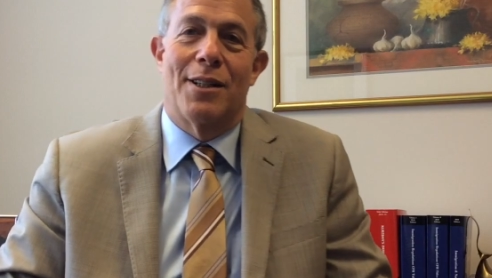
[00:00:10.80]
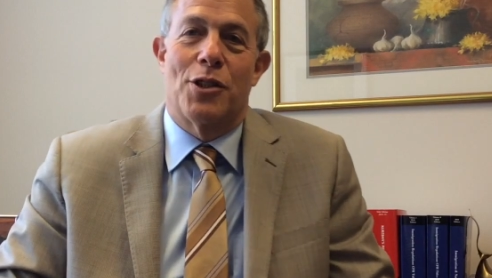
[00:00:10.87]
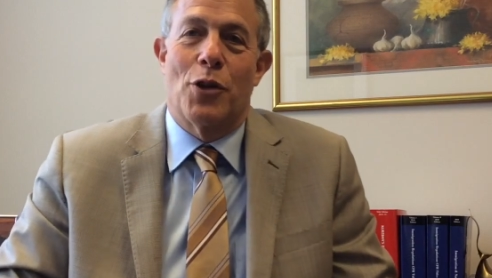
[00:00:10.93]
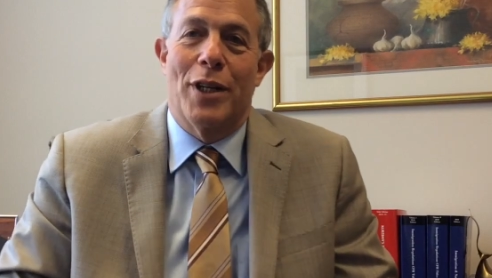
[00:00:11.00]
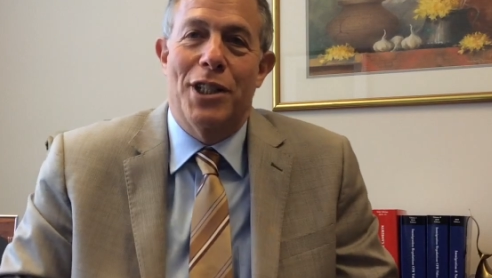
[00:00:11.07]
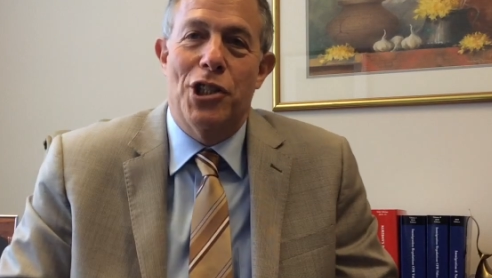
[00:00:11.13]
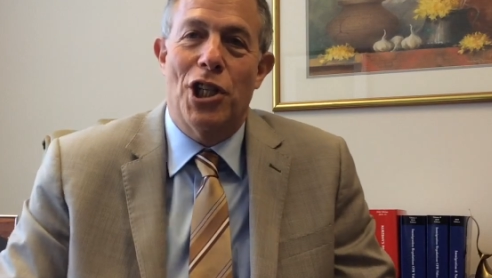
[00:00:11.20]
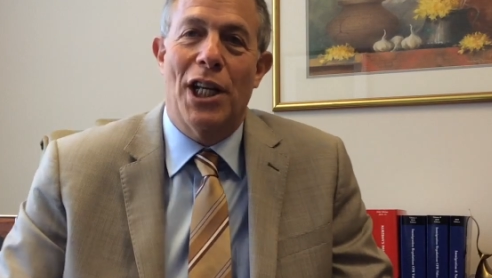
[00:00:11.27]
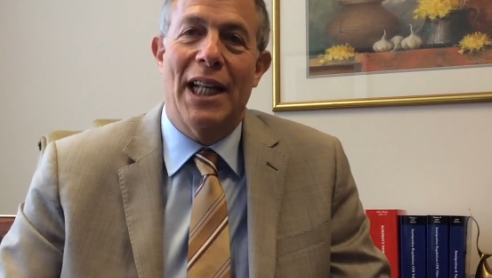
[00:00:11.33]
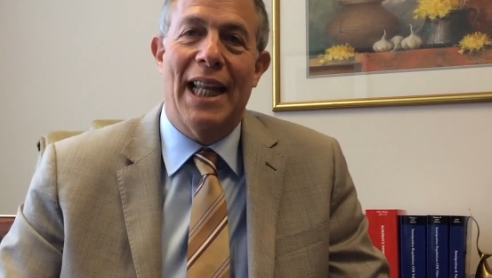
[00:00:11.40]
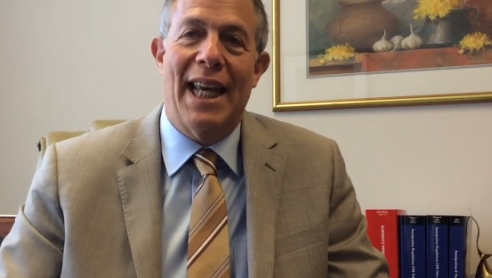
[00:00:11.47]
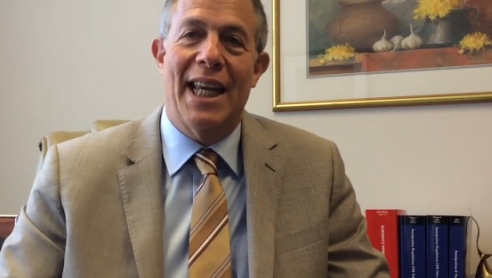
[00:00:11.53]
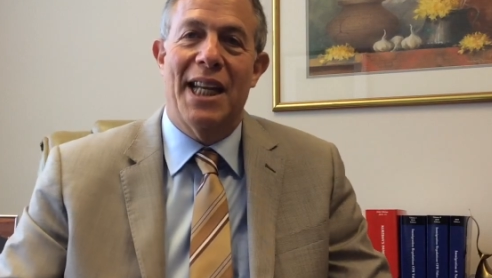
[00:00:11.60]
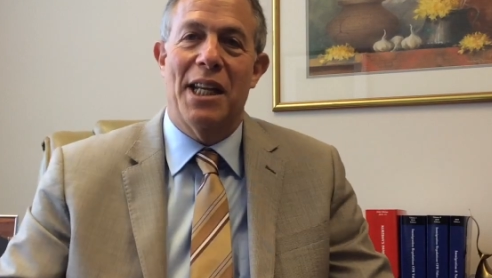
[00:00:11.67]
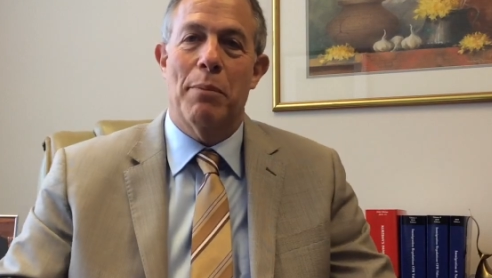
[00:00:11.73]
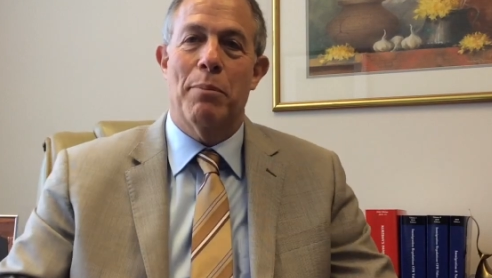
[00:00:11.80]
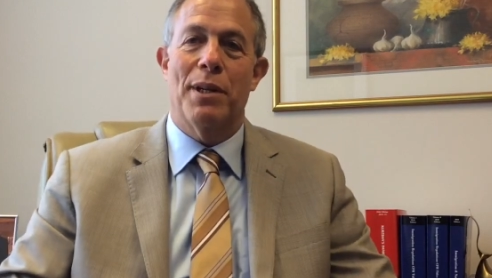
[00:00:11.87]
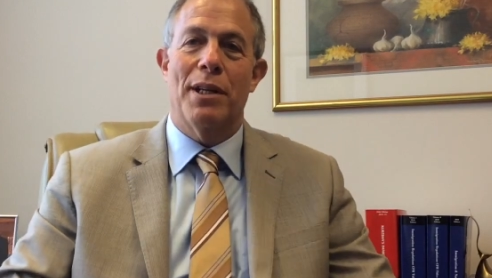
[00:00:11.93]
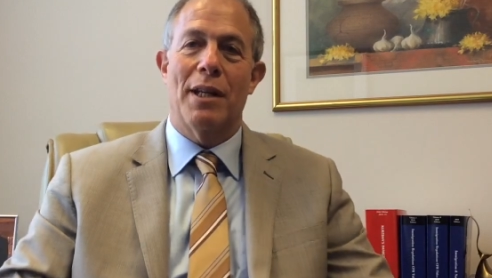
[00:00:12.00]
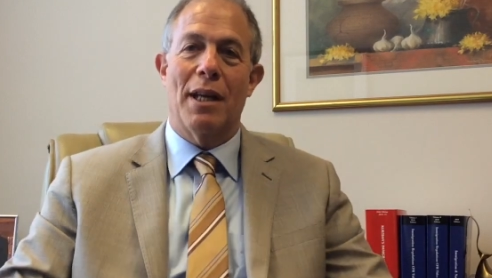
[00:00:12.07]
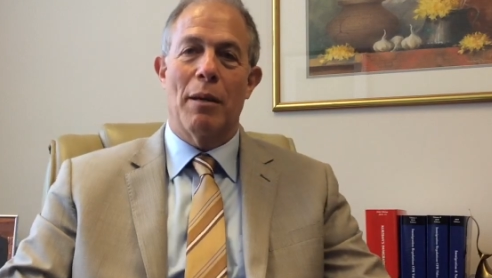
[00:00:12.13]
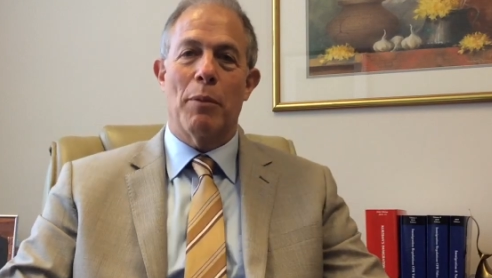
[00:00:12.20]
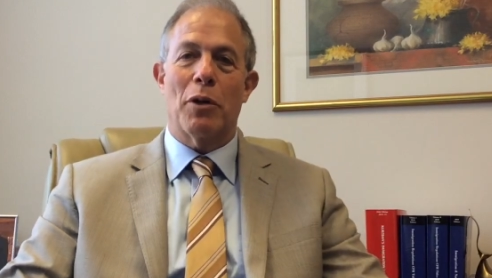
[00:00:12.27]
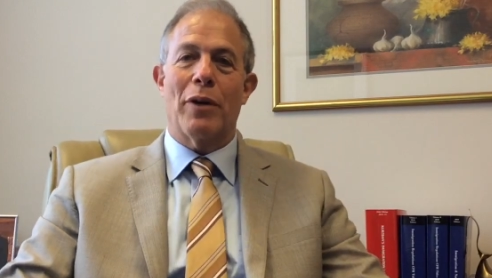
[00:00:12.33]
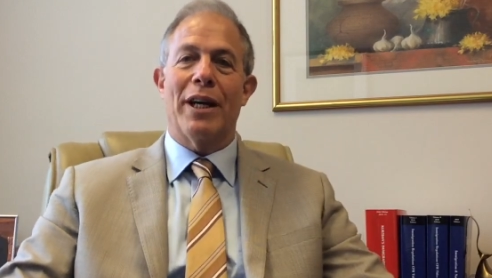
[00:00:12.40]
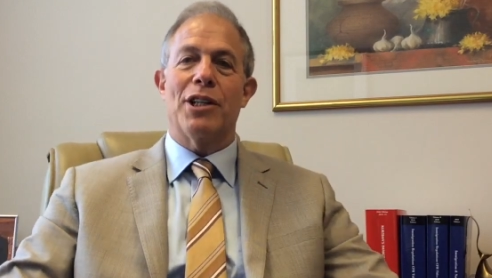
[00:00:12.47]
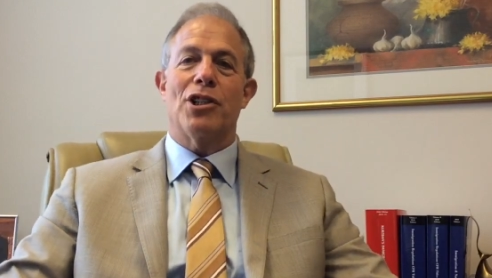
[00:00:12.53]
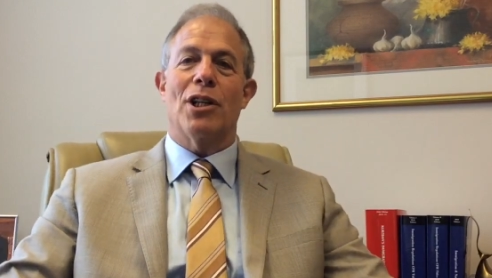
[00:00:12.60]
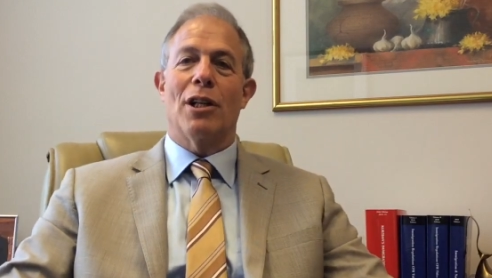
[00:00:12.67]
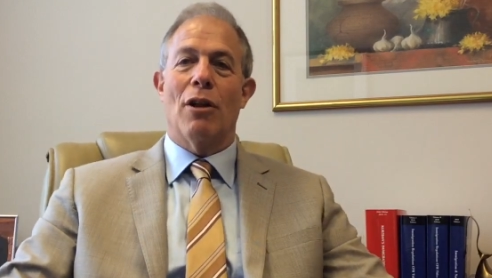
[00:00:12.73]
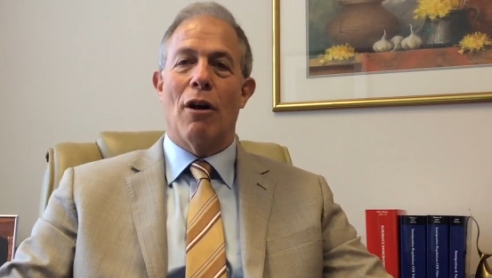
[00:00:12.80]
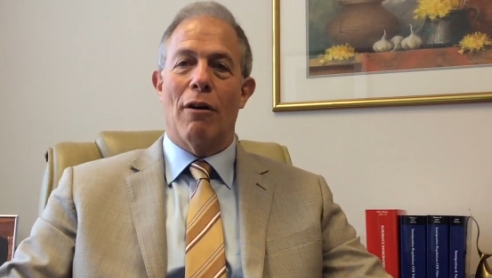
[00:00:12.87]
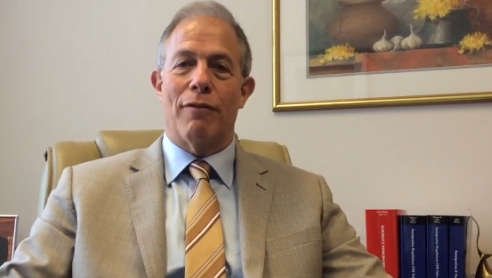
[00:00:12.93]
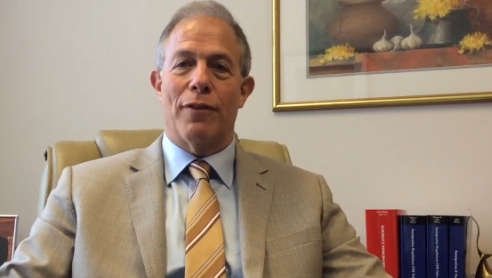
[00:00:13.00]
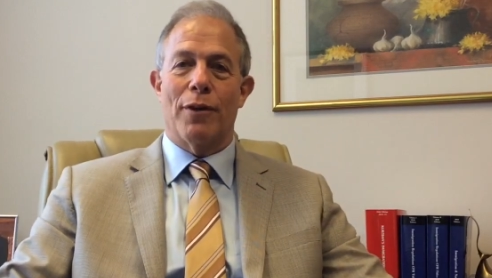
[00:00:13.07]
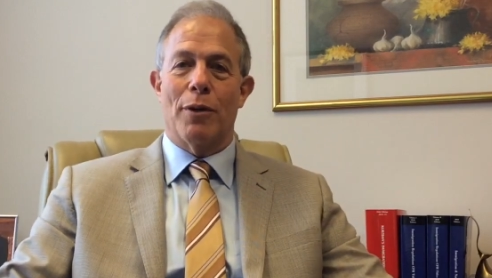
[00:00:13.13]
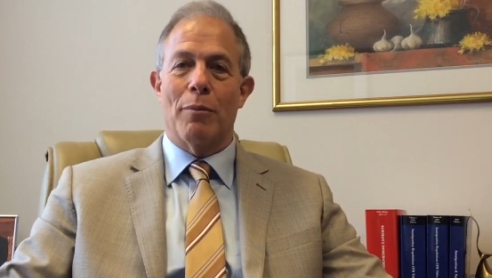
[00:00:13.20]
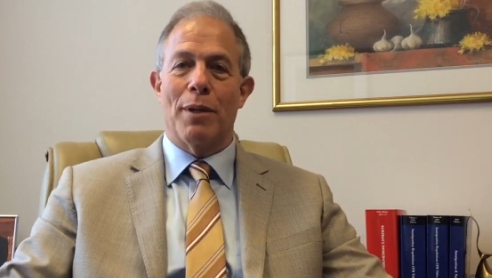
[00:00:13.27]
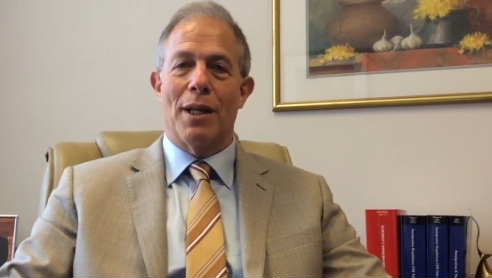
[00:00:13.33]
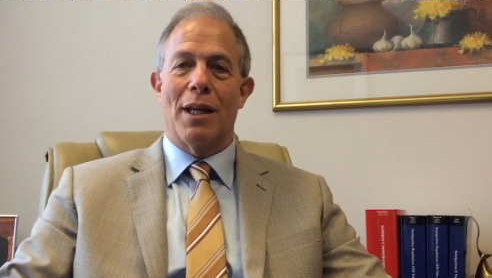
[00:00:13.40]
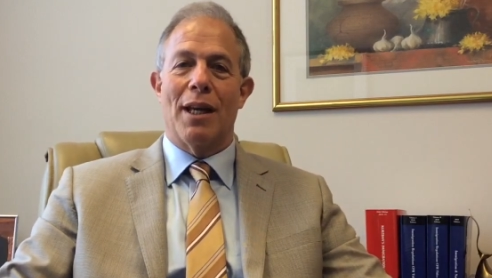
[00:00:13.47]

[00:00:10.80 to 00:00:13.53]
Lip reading: Deutsch Kelly & Epen, immigration law firm,